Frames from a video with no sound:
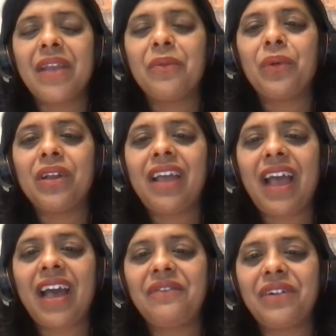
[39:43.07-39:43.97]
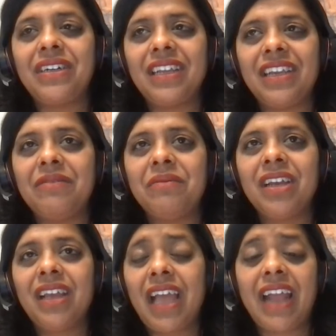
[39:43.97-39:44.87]
they will have a team,
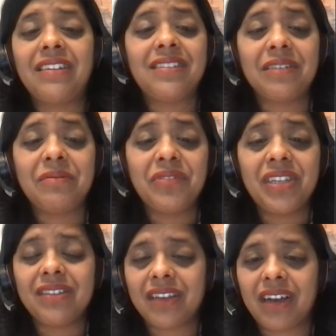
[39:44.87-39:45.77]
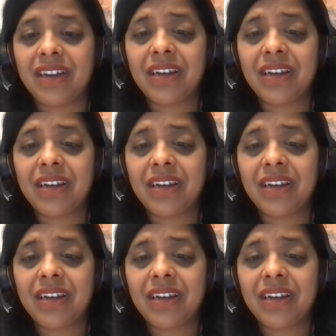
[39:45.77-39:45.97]
and some of these